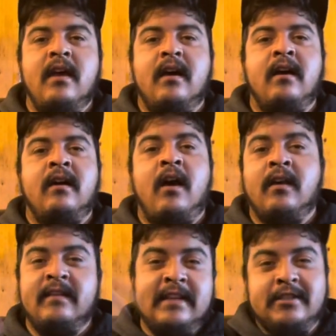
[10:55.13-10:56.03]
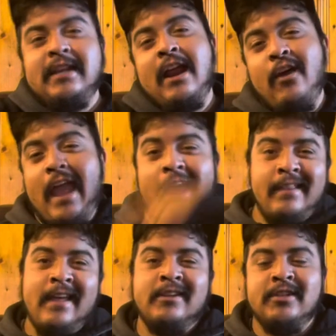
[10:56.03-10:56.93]
on this channel
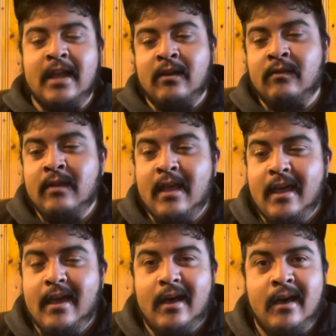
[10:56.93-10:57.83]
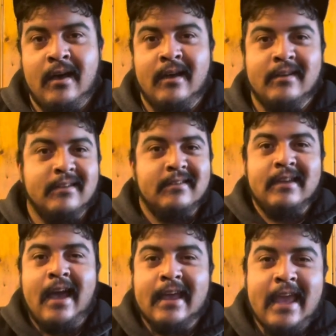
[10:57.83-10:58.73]
and that channel. Yeah,
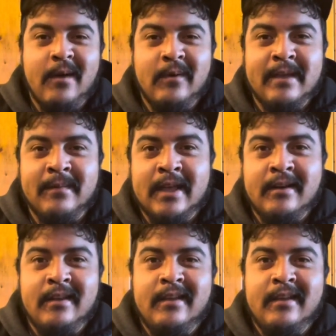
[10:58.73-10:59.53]
I can't wait, man.